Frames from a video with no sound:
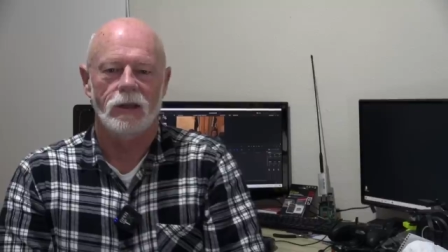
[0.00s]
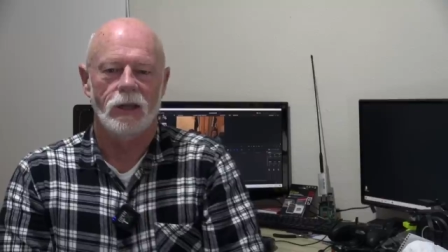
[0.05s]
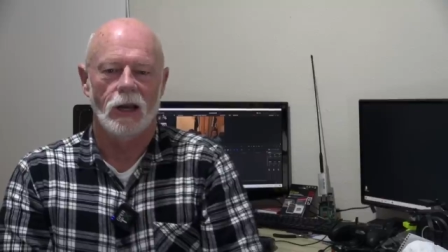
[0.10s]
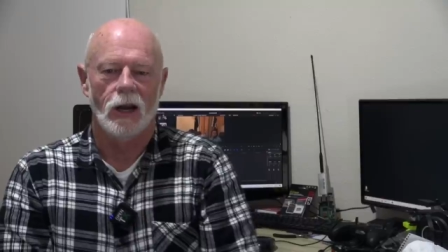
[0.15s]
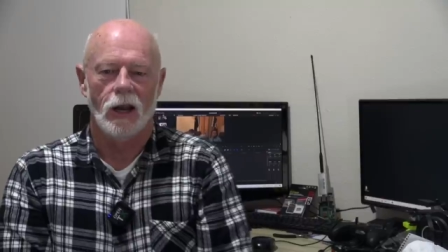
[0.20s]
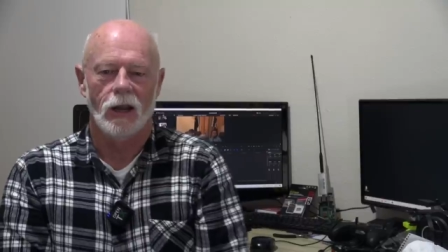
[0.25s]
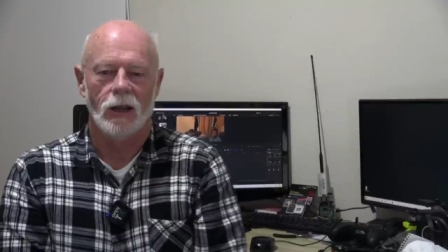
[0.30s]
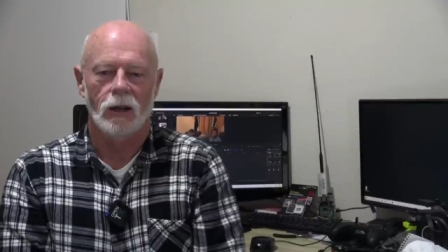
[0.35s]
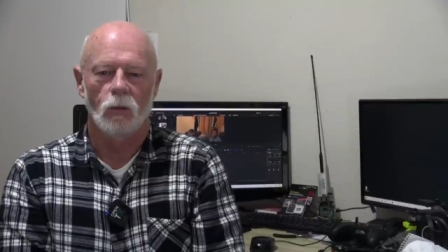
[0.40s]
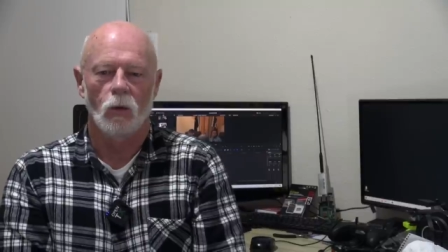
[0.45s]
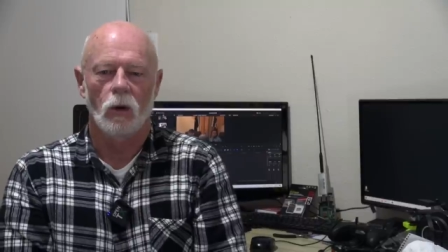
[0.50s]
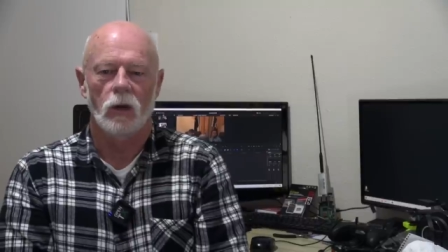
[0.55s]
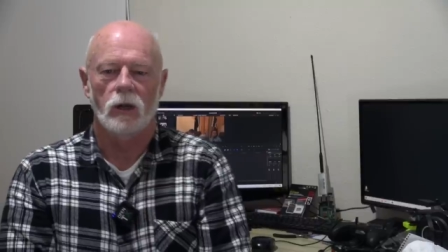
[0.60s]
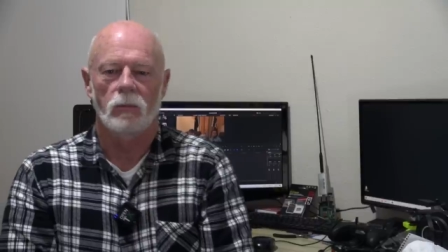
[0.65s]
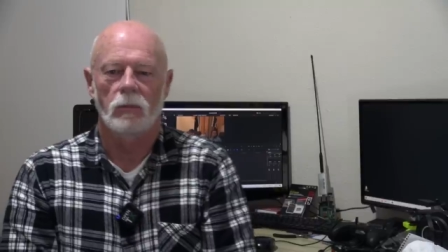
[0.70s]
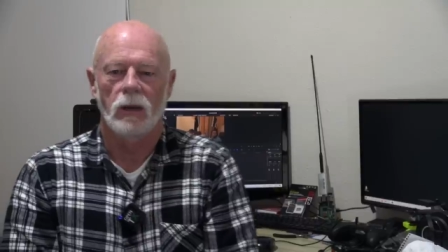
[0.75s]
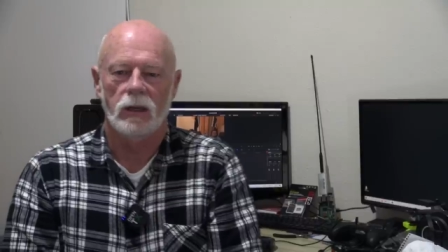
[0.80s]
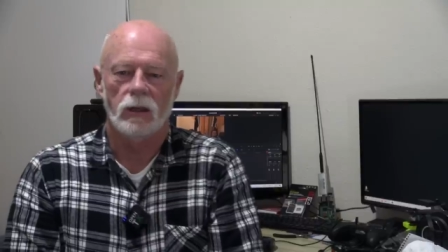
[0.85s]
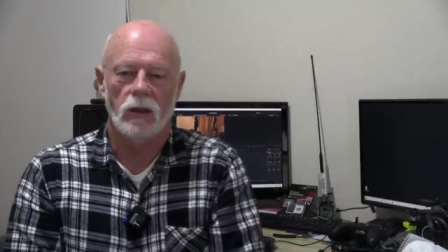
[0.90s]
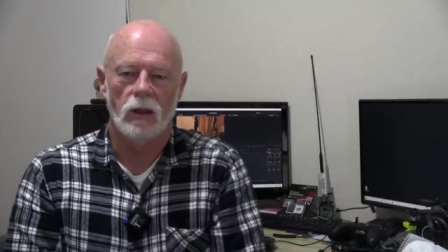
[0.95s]
G'day, welcome
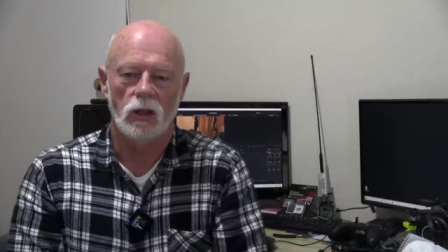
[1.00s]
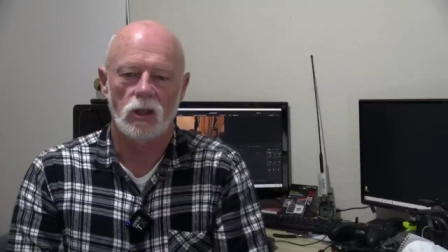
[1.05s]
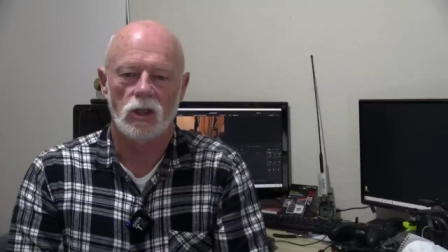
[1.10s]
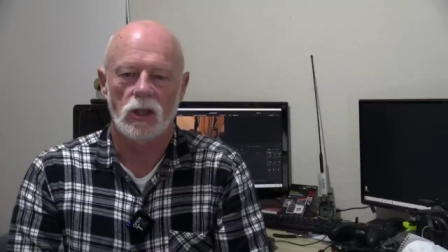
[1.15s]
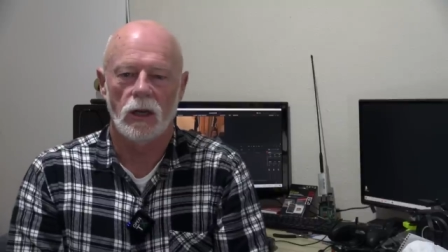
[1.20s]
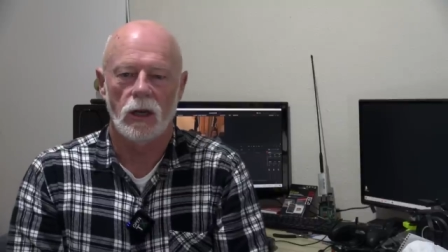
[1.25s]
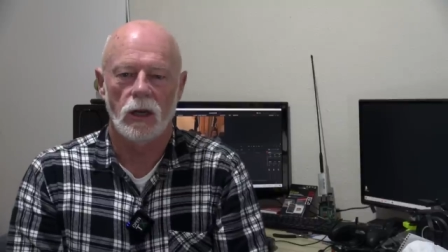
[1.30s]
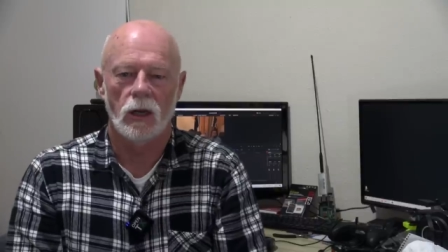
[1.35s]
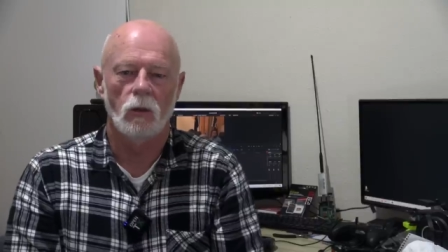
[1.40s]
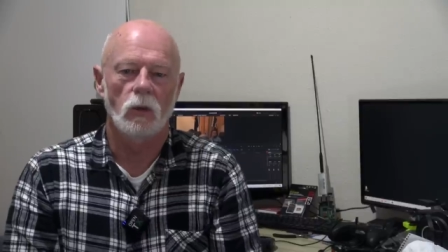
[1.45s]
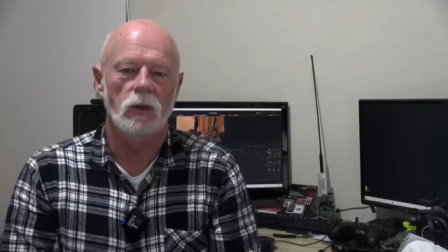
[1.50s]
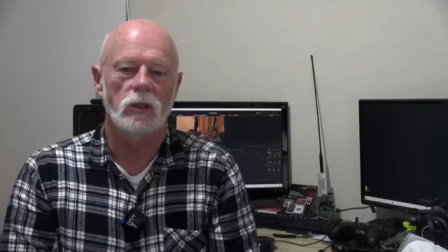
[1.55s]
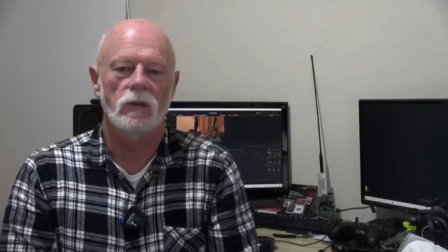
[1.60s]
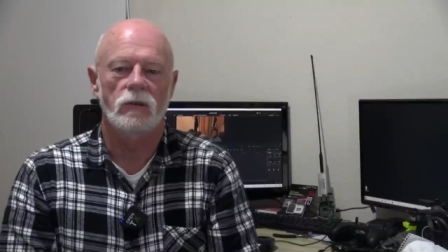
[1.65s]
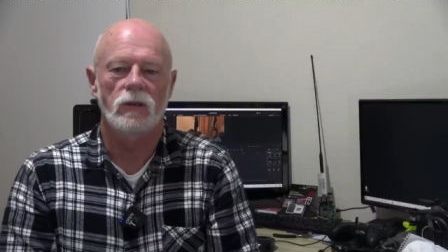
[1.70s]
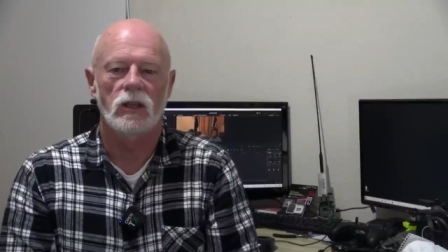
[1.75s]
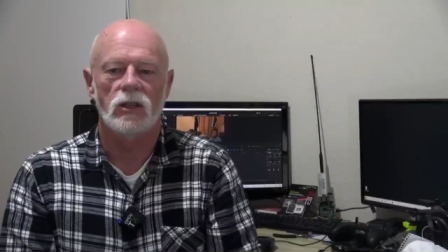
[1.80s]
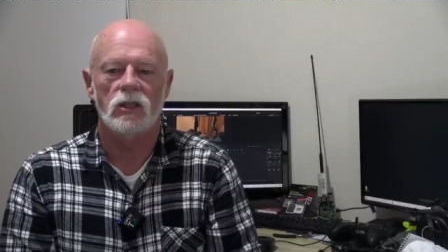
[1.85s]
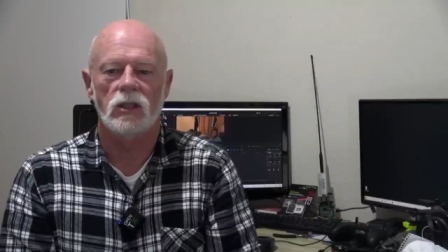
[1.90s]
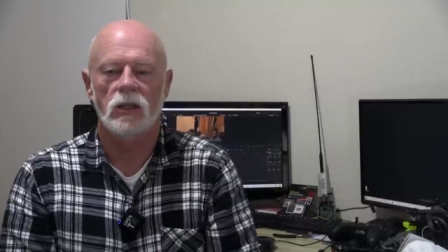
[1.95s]
back to the channel. What you've
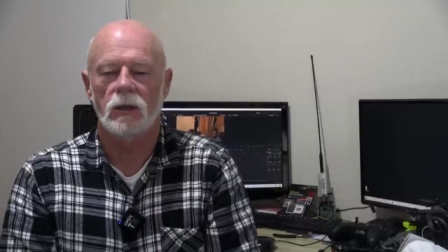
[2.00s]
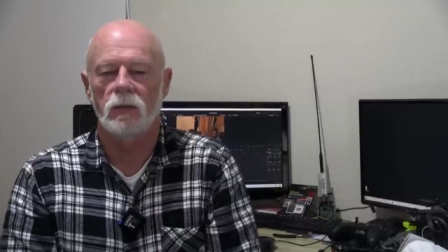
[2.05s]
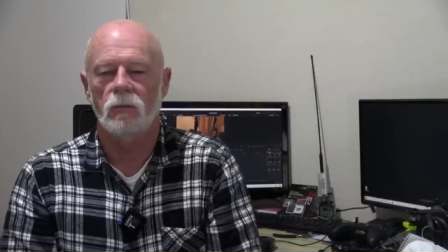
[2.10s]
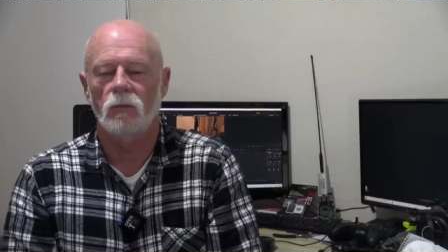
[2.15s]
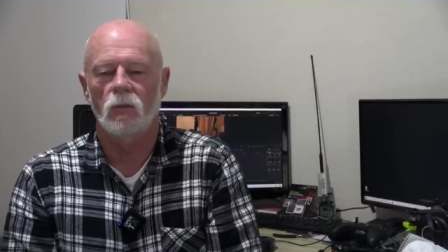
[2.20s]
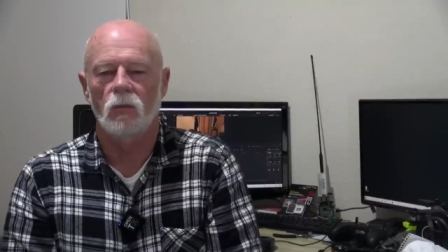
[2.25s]
just seen